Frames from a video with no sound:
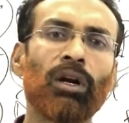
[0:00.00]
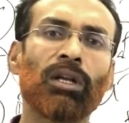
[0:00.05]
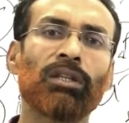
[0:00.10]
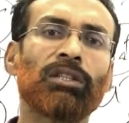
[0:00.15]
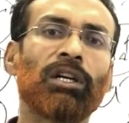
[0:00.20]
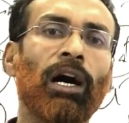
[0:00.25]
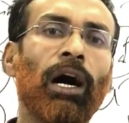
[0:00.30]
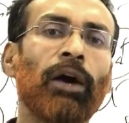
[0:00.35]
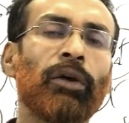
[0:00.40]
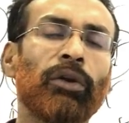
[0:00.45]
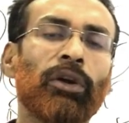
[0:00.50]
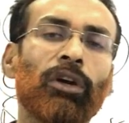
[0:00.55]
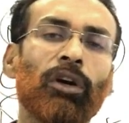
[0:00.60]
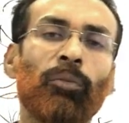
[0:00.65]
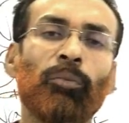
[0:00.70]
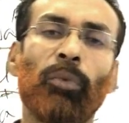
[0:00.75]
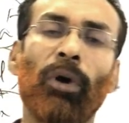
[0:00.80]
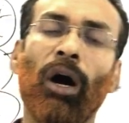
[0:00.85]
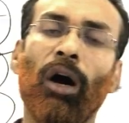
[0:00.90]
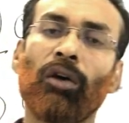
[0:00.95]
other ionic
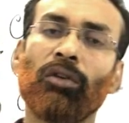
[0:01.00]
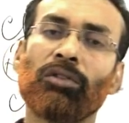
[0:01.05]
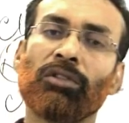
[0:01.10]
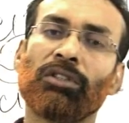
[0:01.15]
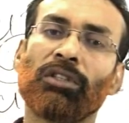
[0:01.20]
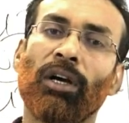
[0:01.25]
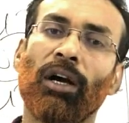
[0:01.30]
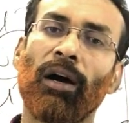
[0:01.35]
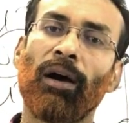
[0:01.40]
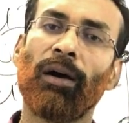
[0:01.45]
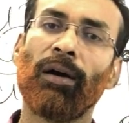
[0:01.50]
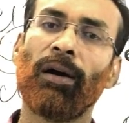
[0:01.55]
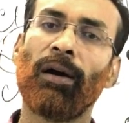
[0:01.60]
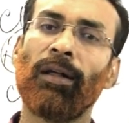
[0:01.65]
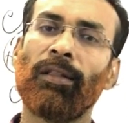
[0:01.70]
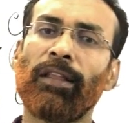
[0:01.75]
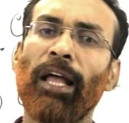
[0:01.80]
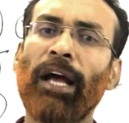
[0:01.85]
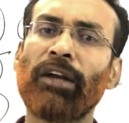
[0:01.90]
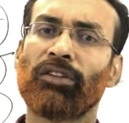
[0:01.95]
compounds, a
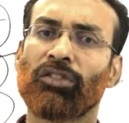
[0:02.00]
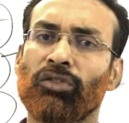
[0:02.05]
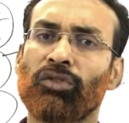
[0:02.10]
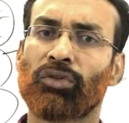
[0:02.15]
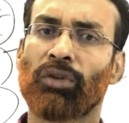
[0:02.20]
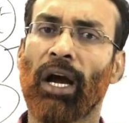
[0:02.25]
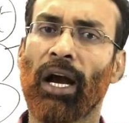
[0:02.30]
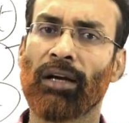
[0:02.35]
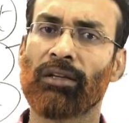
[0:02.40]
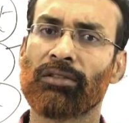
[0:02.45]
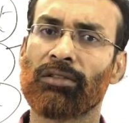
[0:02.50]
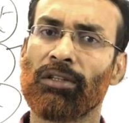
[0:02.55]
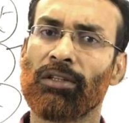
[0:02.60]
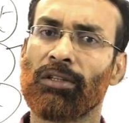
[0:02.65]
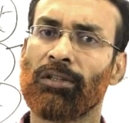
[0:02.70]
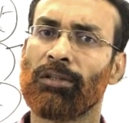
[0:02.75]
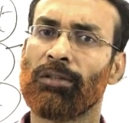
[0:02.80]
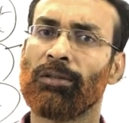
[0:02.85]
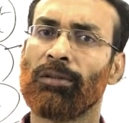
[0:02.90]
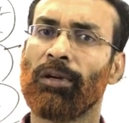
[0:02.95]
lattice
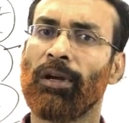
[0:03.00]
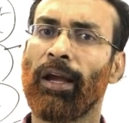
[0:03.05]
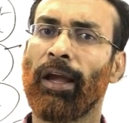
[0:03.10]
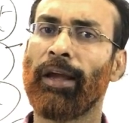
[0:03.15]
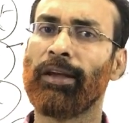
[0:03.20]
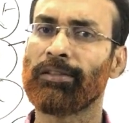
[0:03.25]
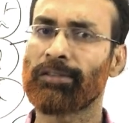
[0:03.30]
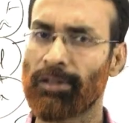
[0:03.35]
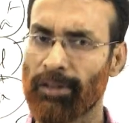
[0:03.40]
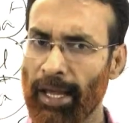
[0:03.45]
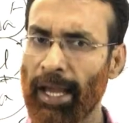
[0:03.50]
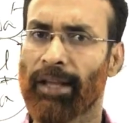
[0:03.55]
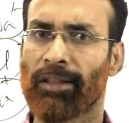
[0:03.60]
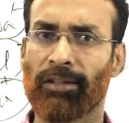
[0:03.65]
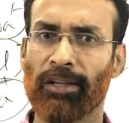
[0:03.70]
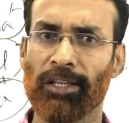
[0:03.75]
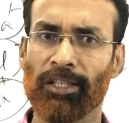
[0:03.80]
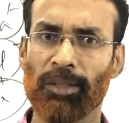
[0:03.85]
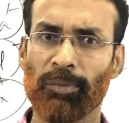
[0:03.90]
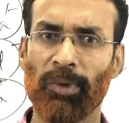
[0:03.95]
structure is like
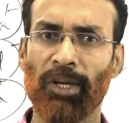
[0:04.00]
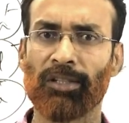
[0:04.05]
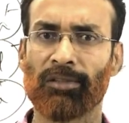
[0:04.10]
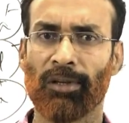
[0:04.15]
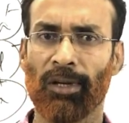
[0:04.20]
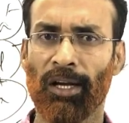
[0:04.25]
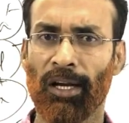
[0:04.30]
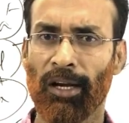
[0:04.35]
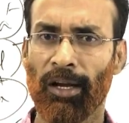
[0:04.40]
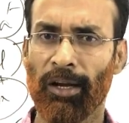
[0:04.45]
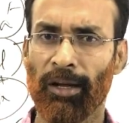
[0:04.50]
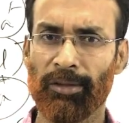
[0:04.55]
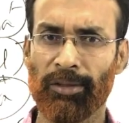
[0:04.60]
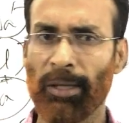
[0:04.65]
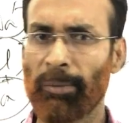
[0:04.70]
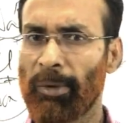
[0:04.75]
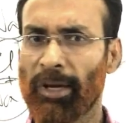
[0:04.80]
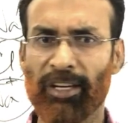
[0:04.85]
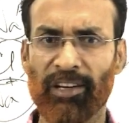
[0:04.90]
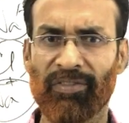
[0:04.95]
this, but they
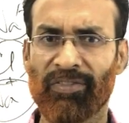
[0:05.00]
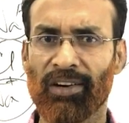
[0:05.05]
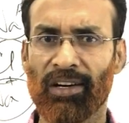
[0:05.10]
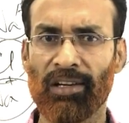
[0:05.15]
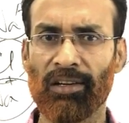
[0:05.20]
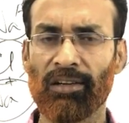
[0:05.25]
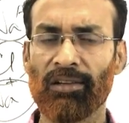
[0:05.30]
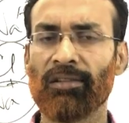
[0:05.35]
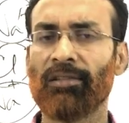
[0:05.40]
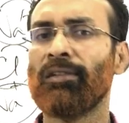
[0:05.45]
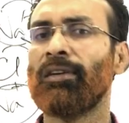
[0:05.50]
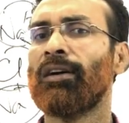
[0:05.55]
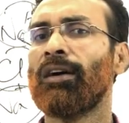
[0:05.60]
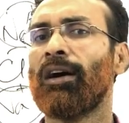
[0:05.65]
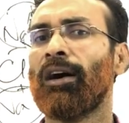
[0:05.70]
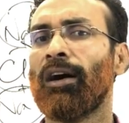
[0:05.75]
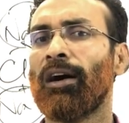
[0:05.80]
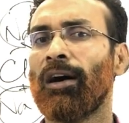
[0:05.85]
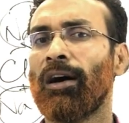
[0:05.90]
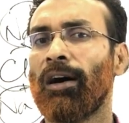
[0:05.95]
may differ
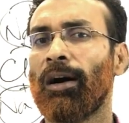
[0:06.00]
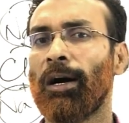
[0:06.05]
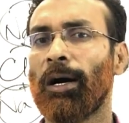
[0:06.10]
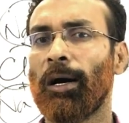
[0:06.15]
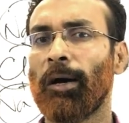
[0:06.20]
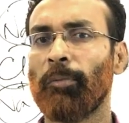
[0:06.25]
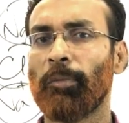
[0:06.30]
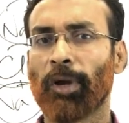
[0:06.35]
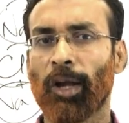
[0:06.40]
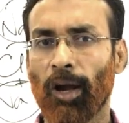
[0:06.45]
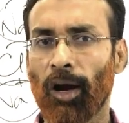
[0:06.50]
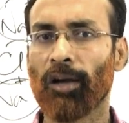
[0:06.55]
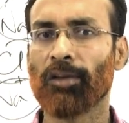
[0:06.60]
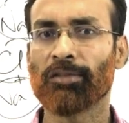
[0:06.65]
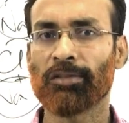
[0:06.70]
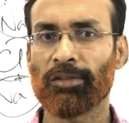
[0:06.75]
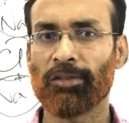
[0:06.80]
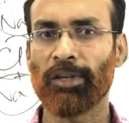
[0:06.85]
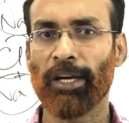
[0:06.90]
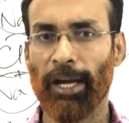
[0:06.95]

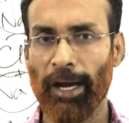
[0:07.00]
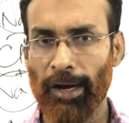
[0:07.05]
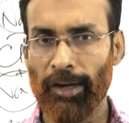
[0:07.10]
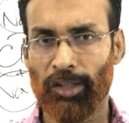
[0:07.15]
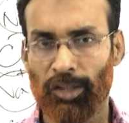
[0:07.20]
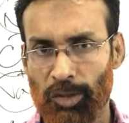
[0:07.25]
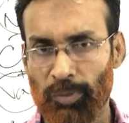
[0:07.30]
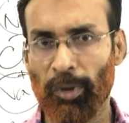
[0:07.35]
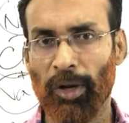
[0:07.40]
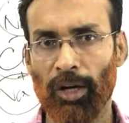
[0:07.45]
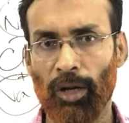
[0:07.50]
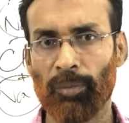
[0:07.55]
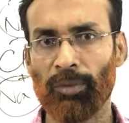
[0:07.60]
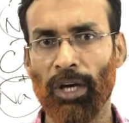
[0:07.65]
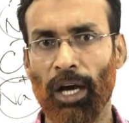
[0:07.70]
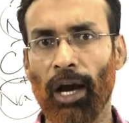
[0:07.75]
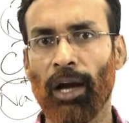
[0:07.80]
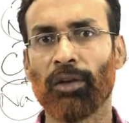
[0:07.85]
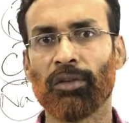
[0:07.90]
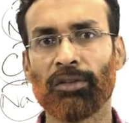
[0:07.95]
because the arrangement of the
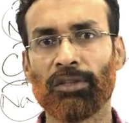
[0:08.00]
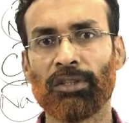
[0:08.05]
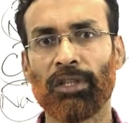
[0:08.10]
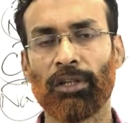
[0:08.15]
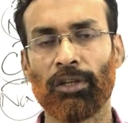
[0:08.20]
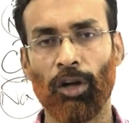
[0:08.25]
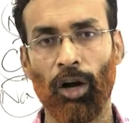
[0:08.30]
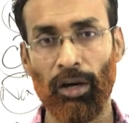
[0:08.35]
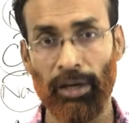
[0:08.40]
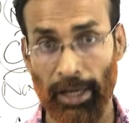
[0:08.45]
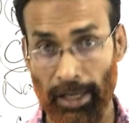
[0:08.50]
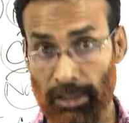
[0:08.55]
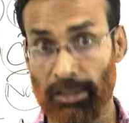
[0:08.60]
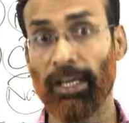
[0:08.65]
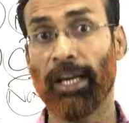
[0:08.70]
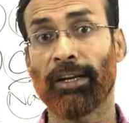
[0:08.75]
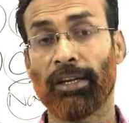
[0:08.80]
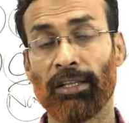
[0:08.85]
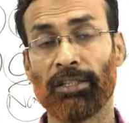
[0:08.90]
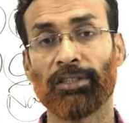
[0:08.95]
ions are not
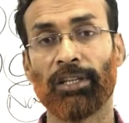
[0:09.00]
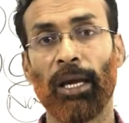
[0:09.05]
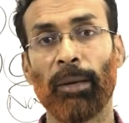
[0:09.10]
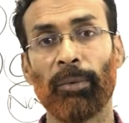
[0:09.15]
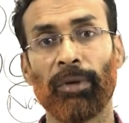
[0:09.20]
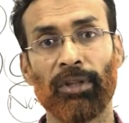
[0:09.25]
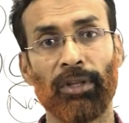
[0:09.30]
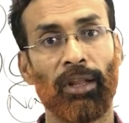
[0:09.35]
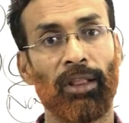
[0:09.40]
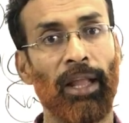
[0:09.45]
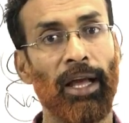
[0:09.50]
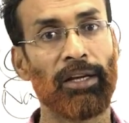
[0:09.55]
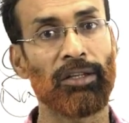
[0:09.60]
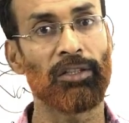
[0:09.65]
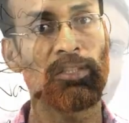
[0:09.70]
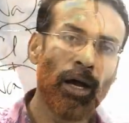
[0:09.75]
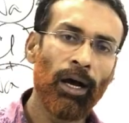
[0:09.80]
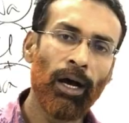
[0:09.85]
exactly same in the lattice.